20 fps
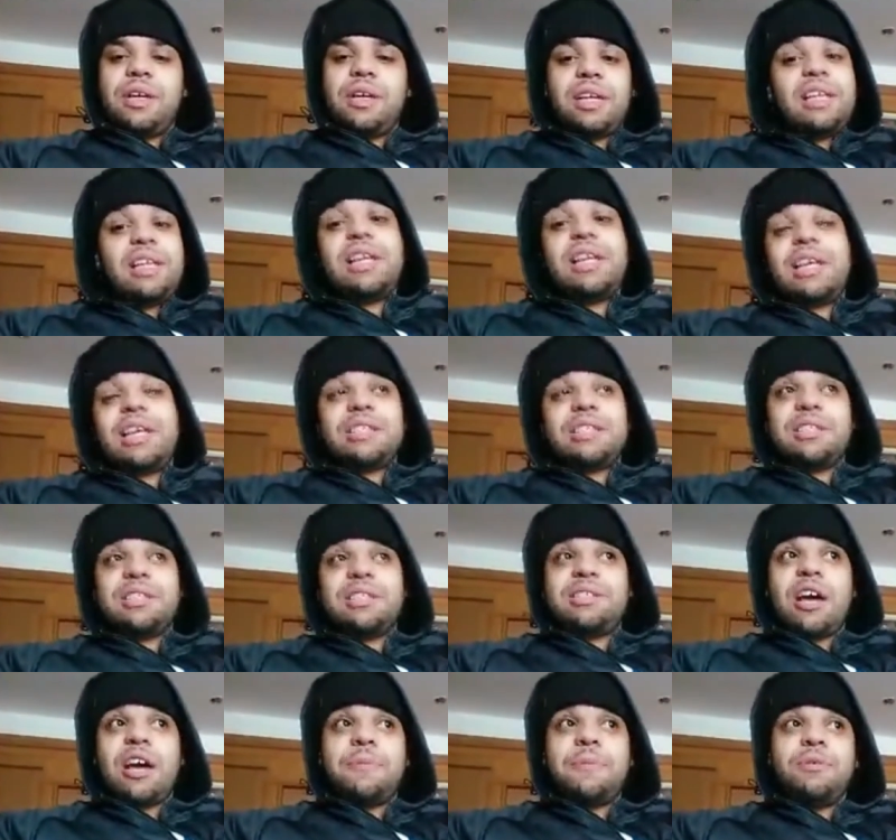They need to get this
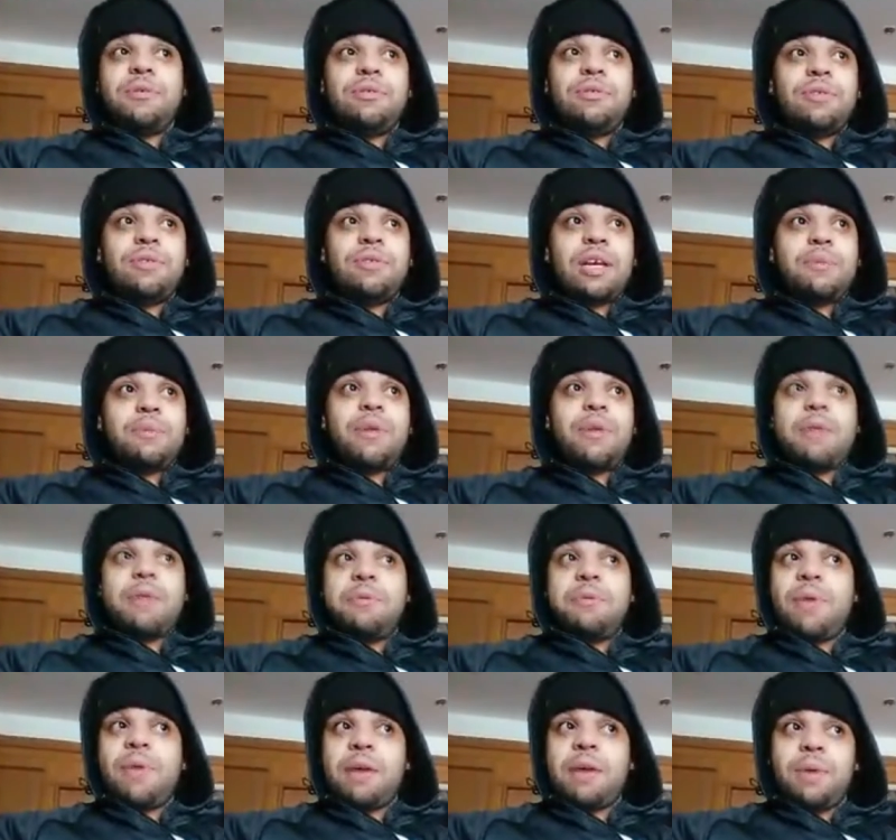W. They could pay
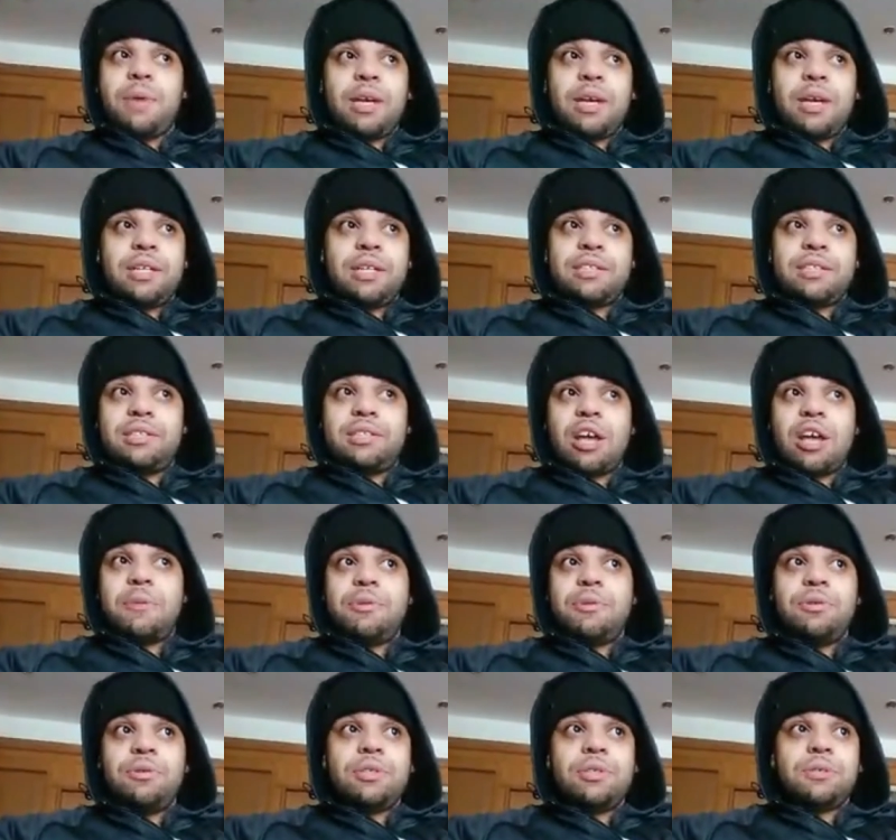me back by getting this
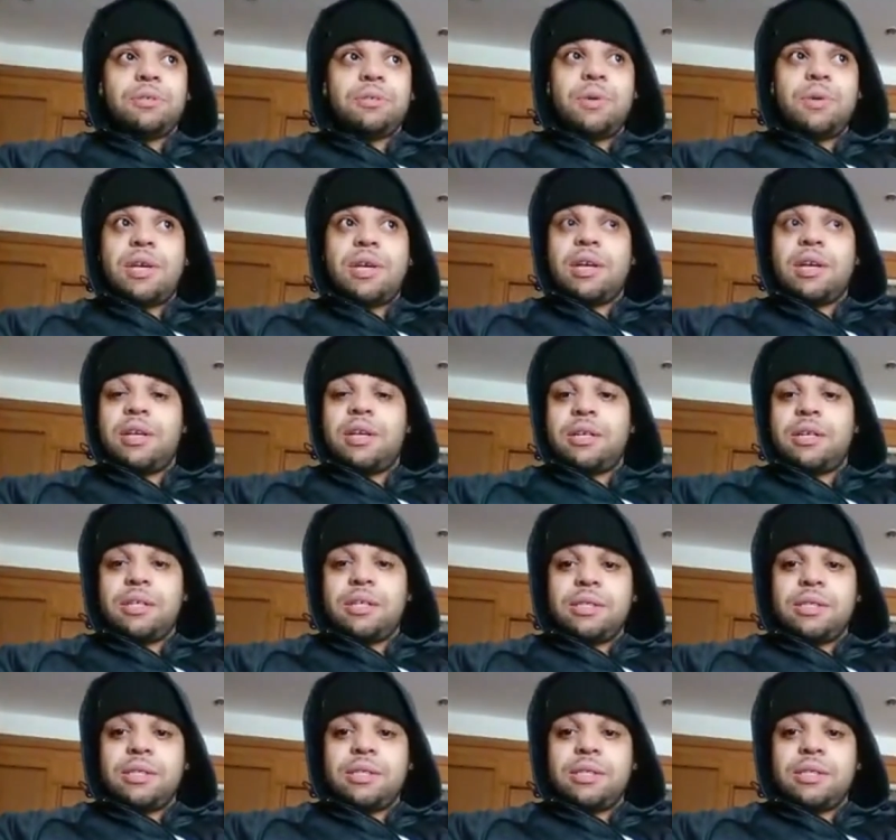W this weekend.